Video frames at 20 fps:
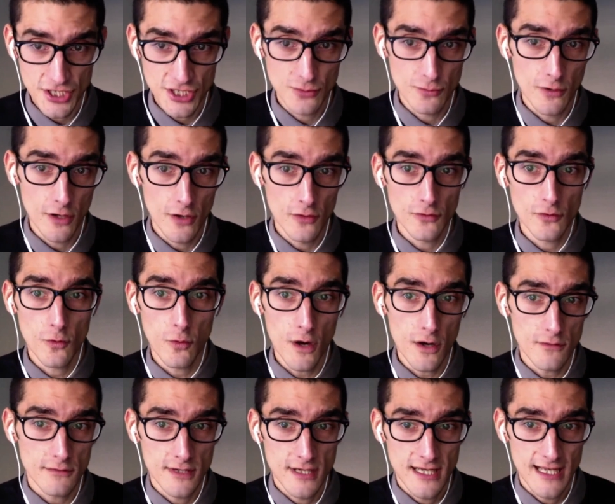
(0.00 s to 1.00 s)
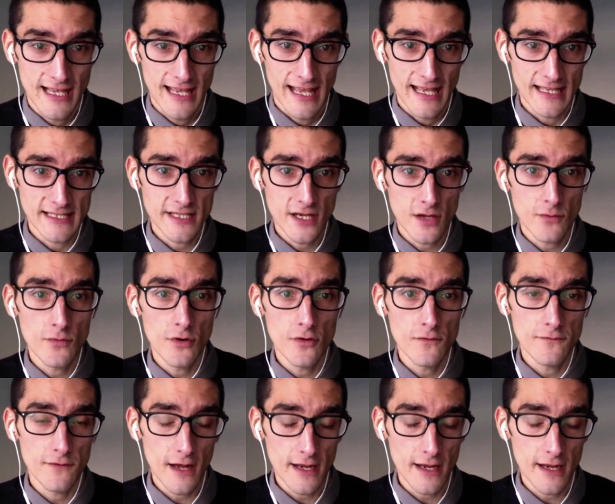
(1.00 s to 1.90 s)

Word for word: She wrote, quote, Anselmo,